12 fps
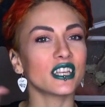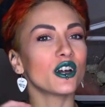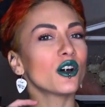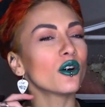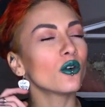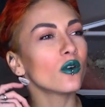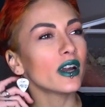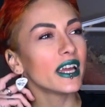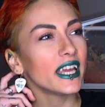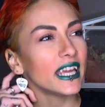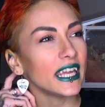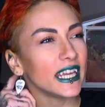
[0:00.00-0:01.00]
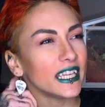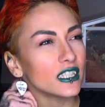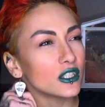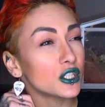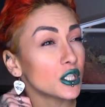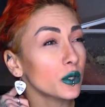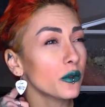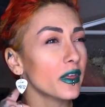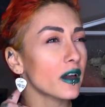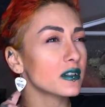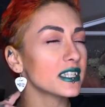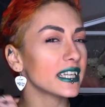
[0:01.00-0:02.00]
So, in
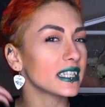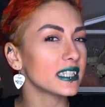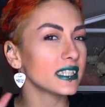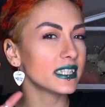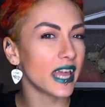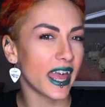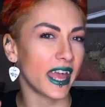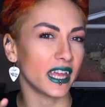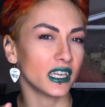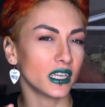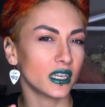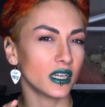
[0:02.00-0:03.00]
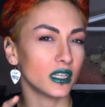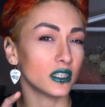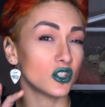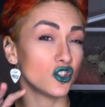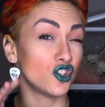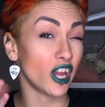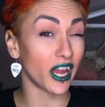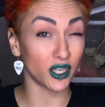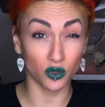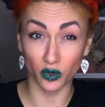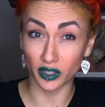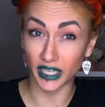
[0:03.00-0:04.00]
2010,
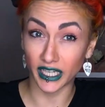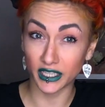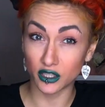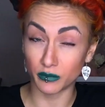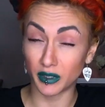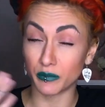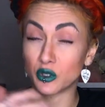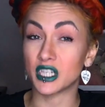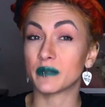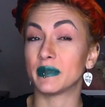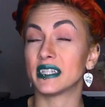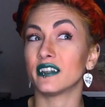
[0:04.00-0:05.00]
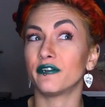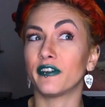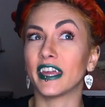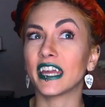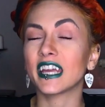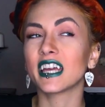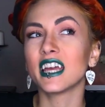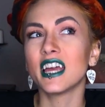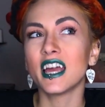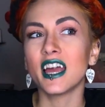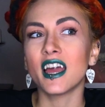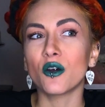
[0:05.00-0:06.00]
January to be more specific,
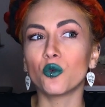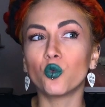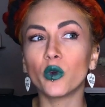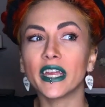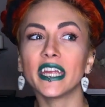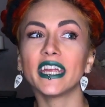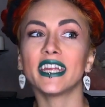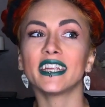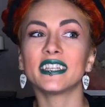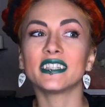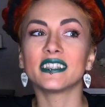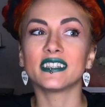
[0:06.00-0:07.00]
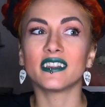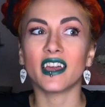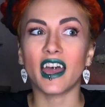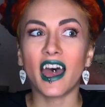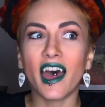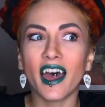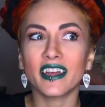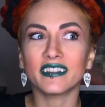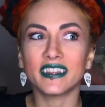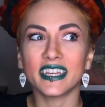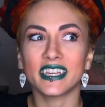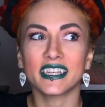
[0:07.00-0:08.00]
we
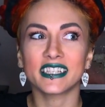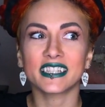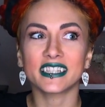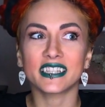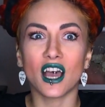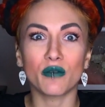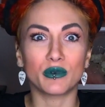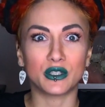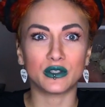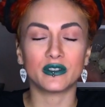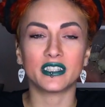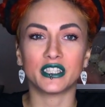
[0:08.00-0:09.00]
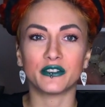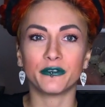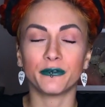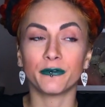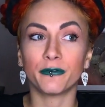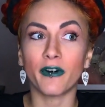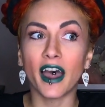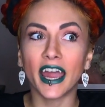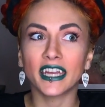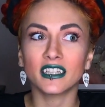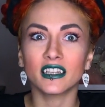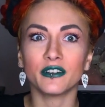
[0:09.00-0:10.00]
had this opportunity to
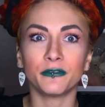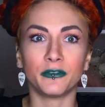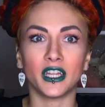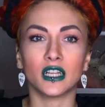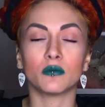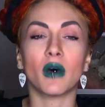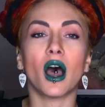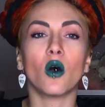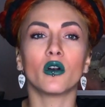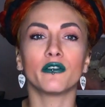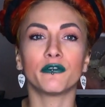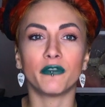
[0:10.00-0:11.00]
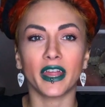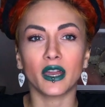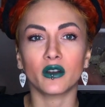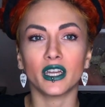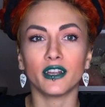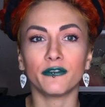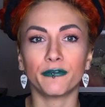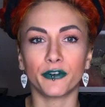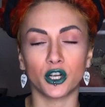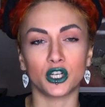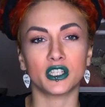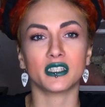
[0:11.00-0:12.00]
finally film our very
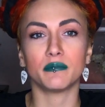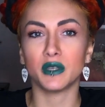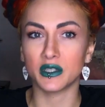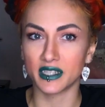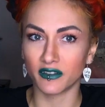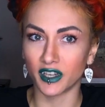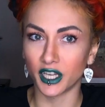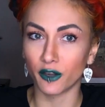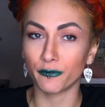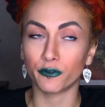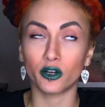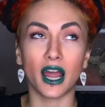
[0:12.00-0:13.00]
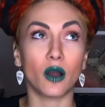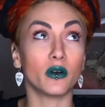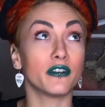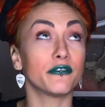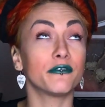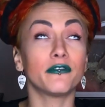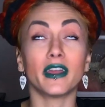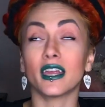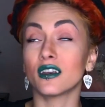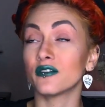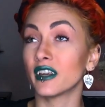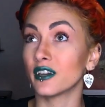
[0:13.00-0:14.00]
first music video for our
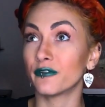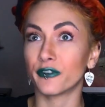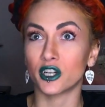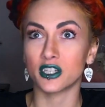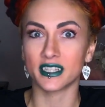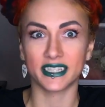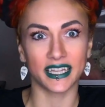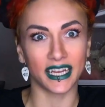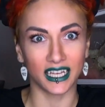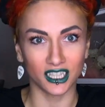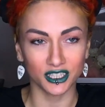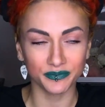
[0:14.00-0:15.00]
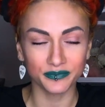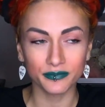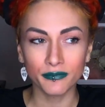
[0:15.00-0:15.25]
very, very first single.